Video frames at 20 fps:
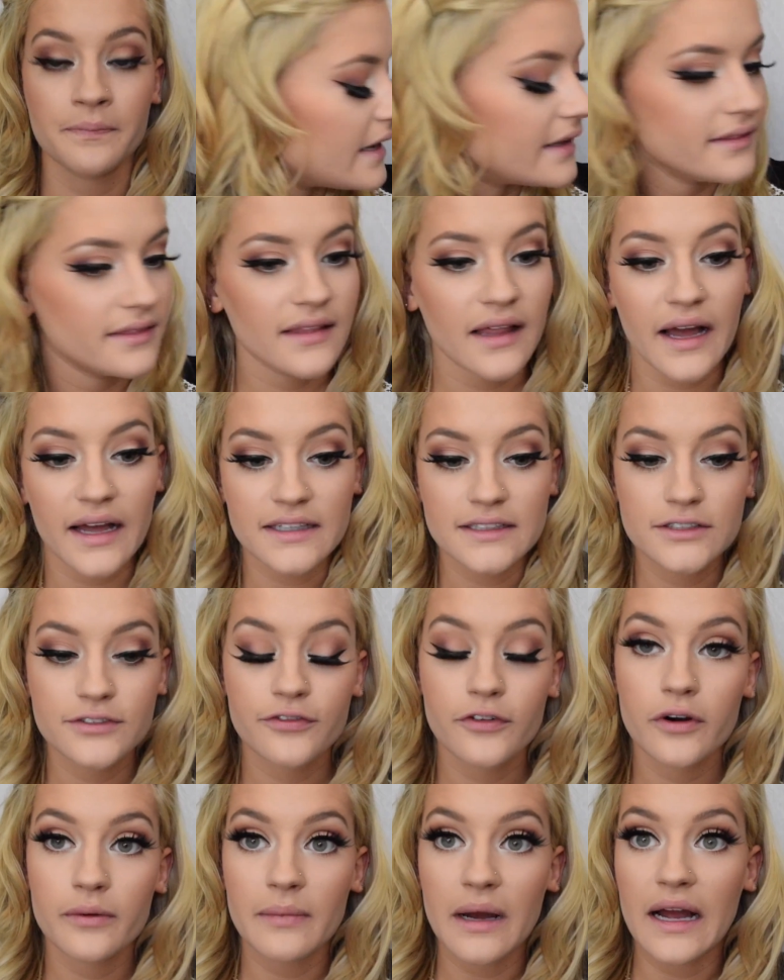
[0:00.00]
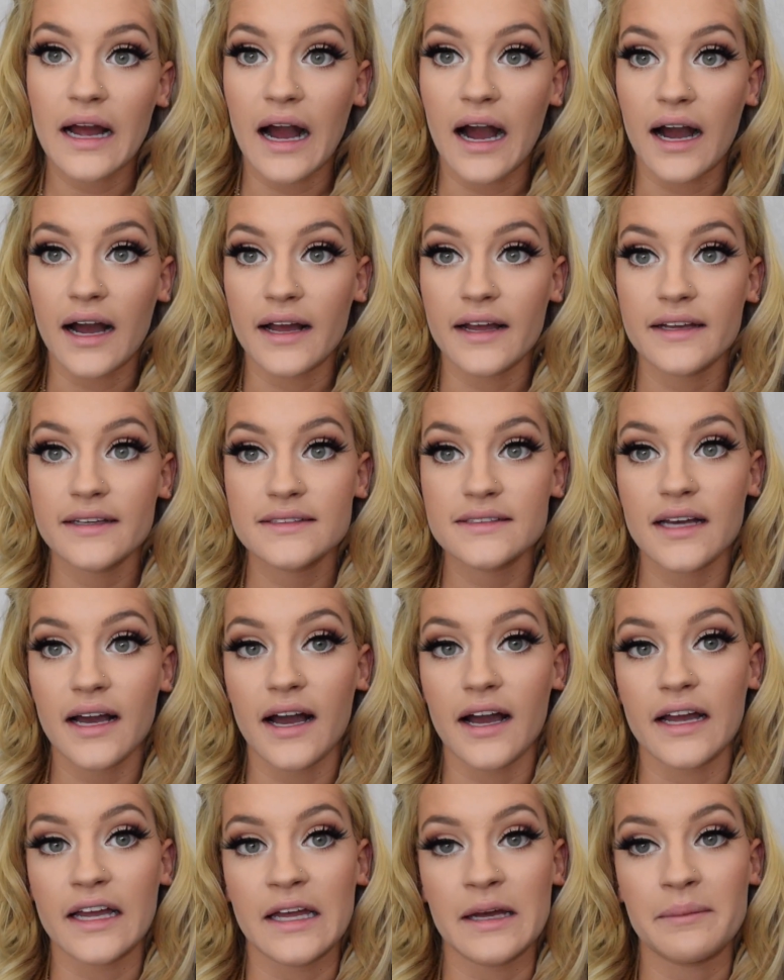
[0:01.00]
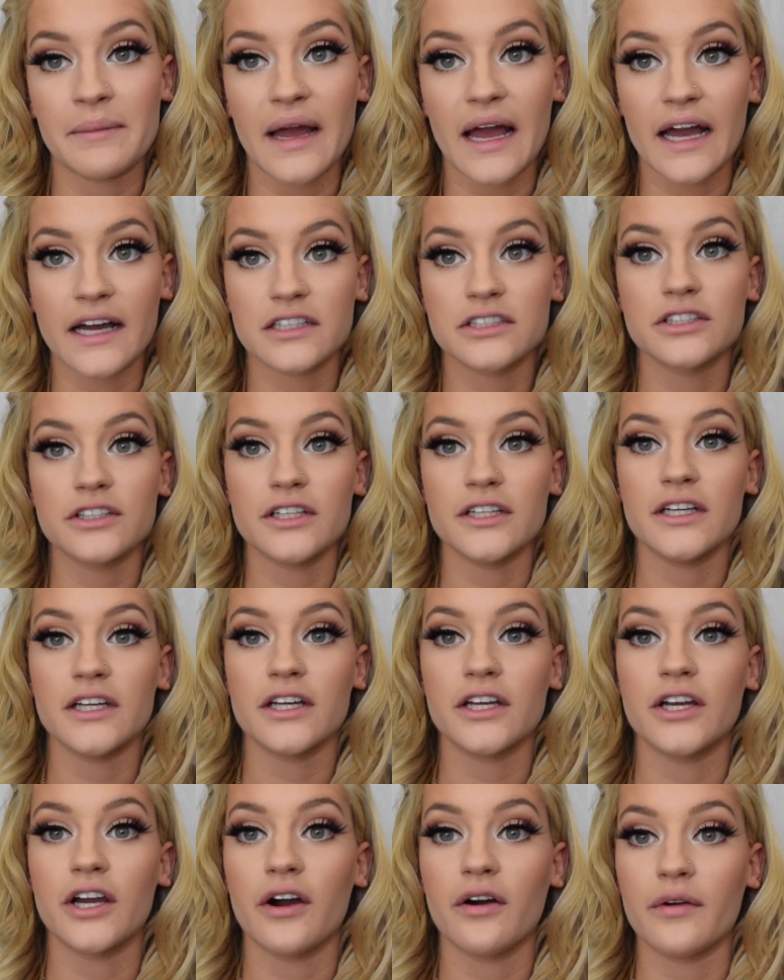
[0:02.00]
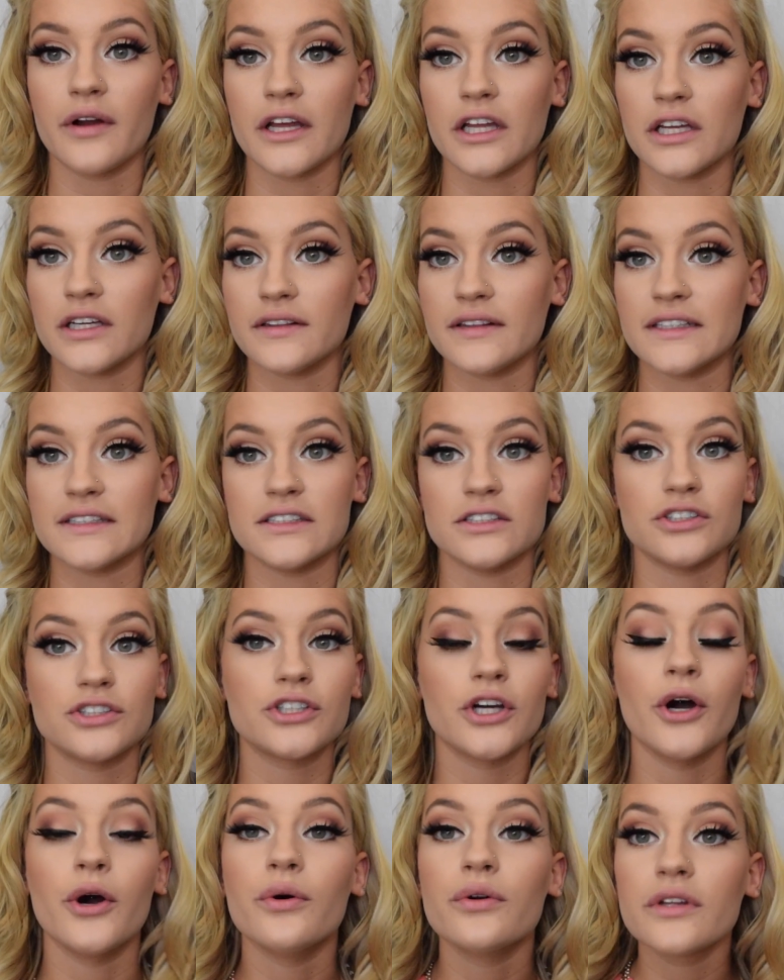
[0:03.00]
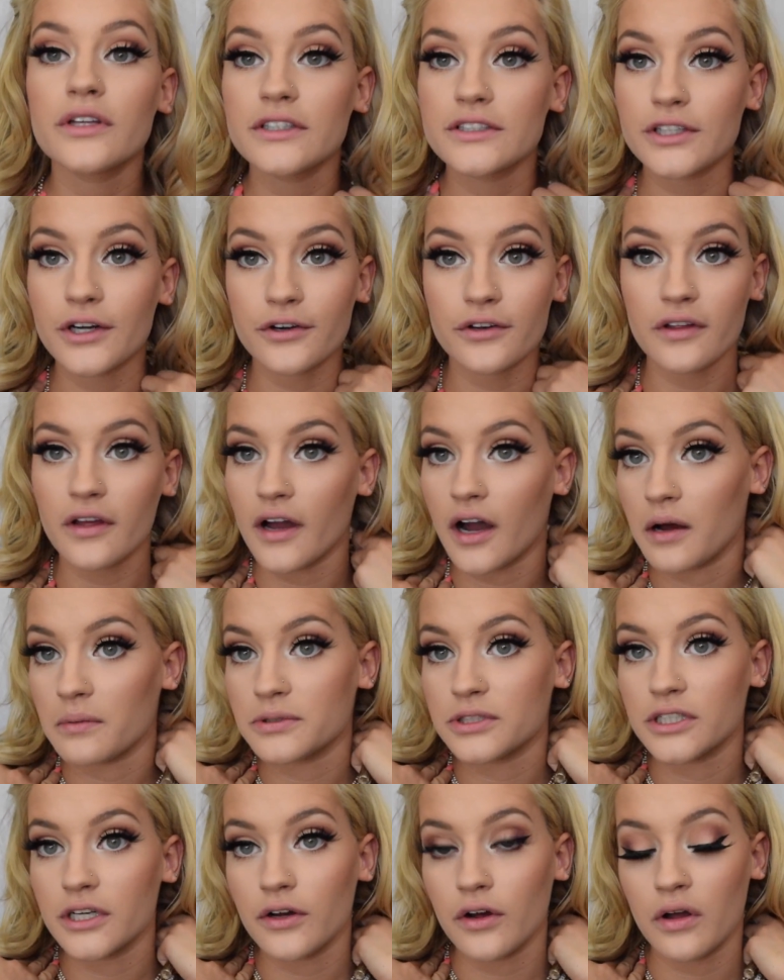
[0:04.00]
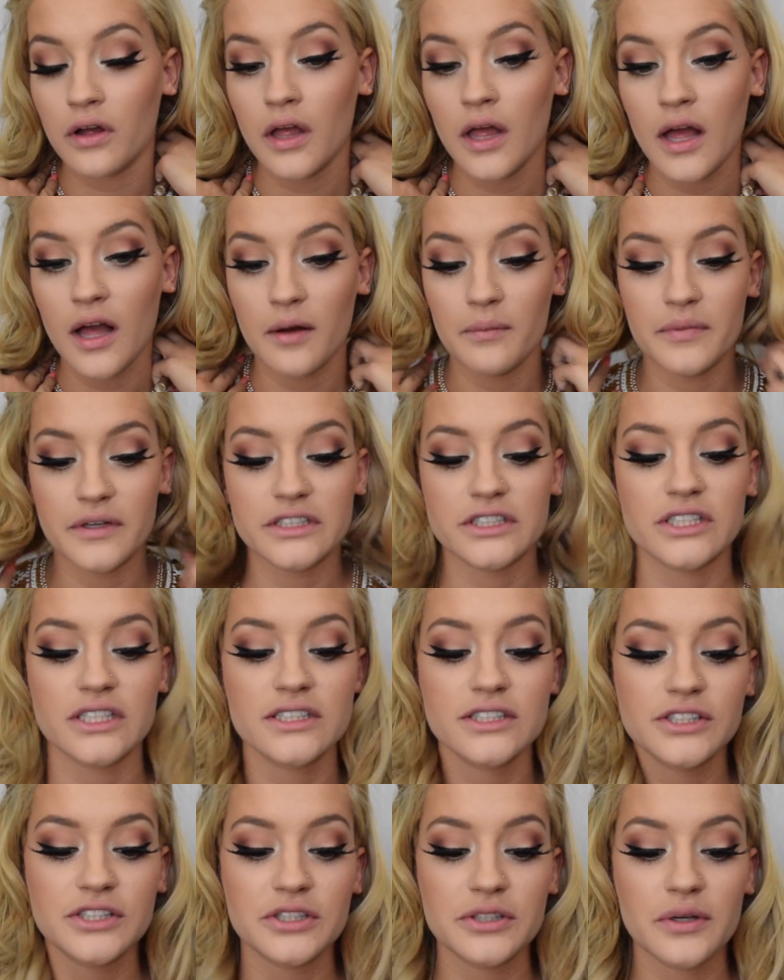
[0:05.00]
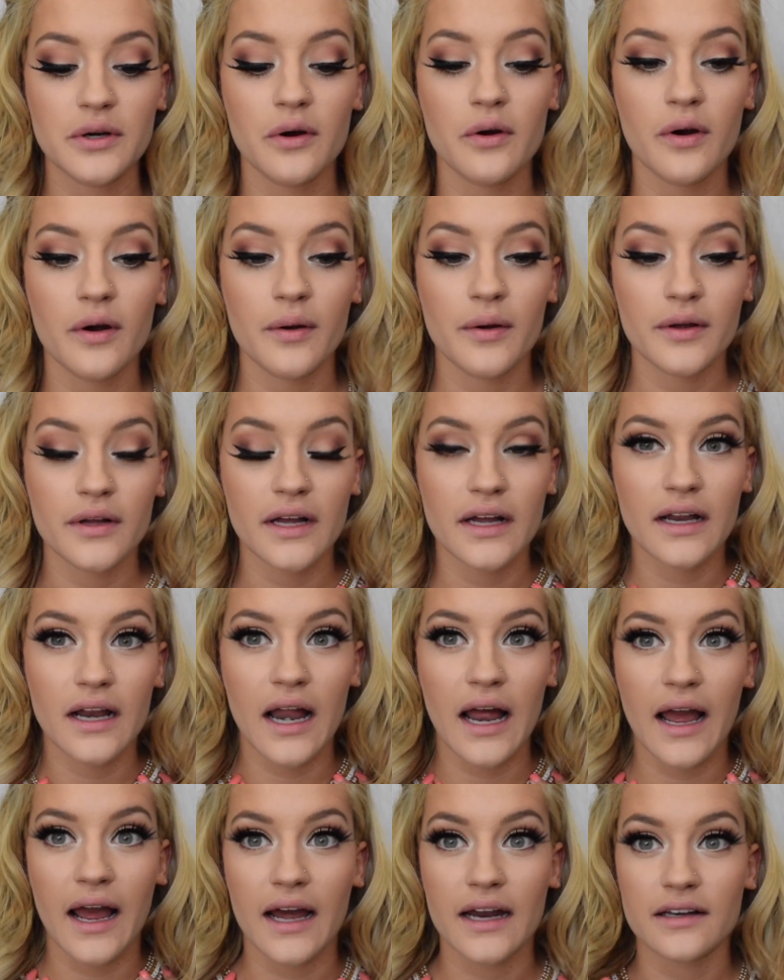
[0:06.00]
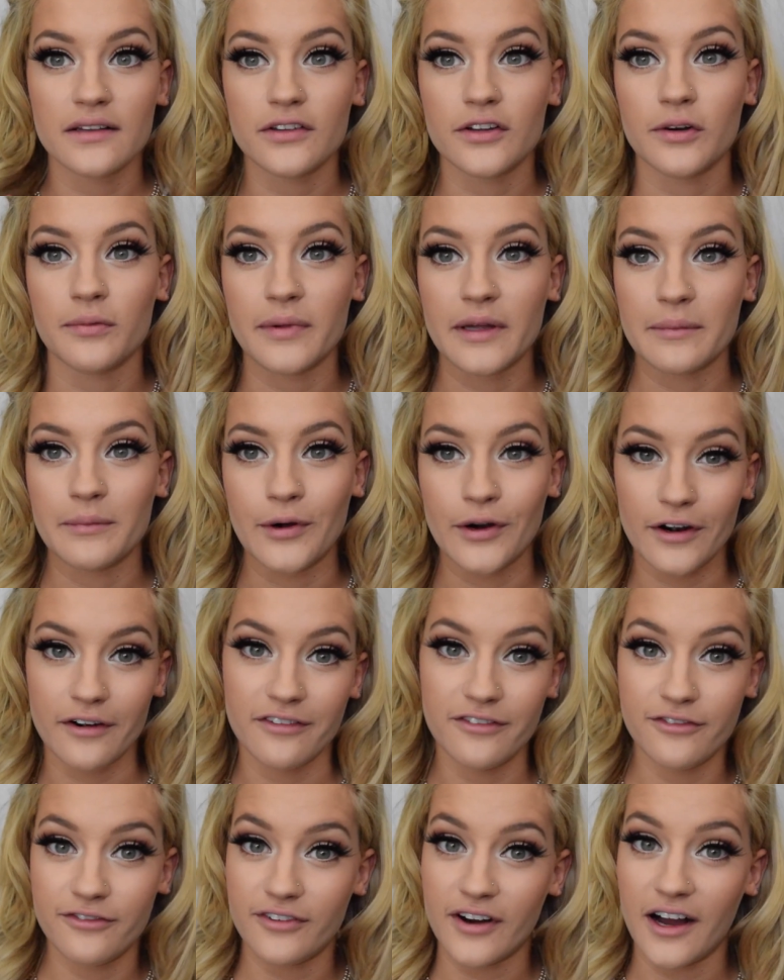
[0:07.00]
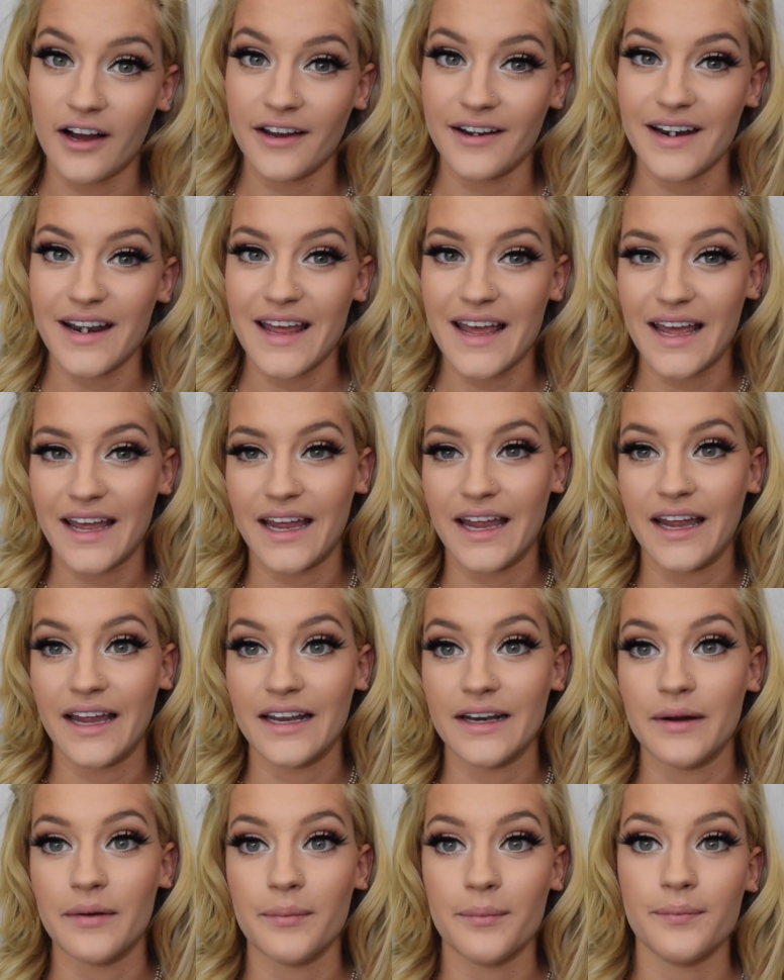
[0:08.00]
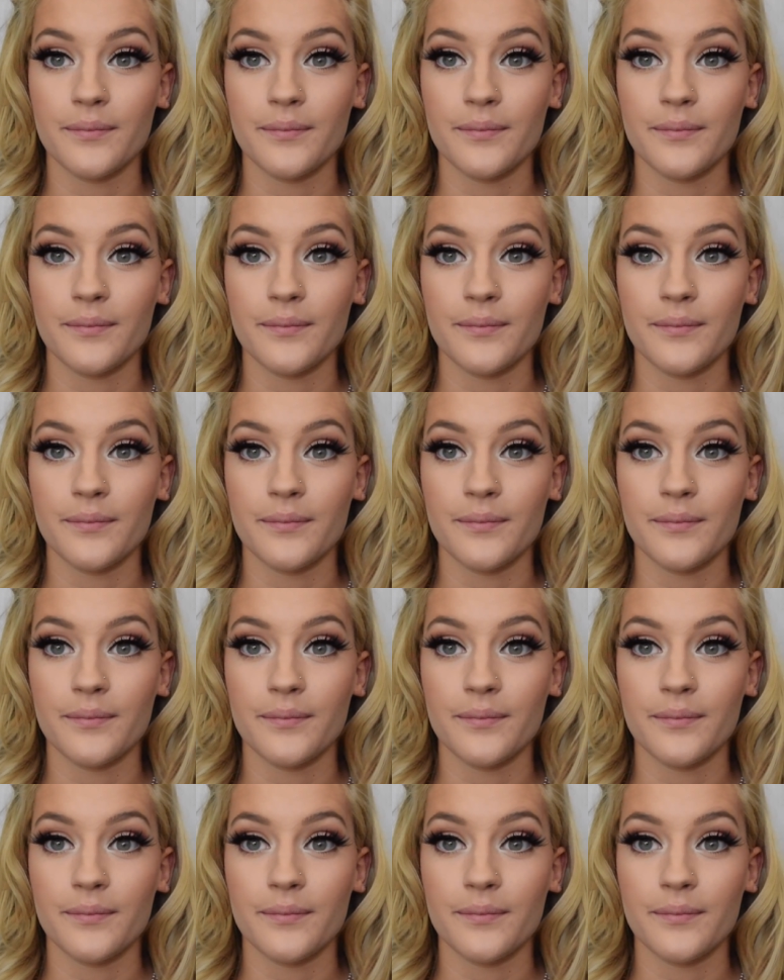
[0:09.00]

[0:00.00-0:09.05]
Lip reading: And last, for my eyes, I am actually going, this is totally optional, but just to add a little bit more fun and